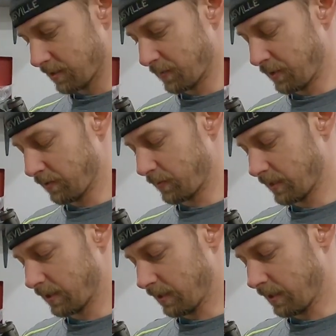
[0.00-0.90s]
So when you were
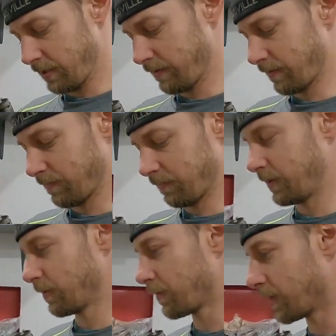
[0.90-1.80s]
putting it on, you
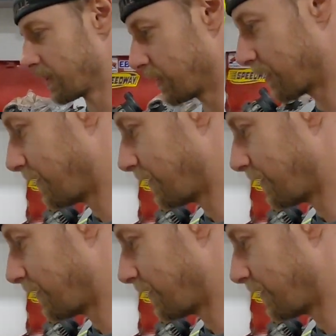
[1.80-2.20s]
were putting it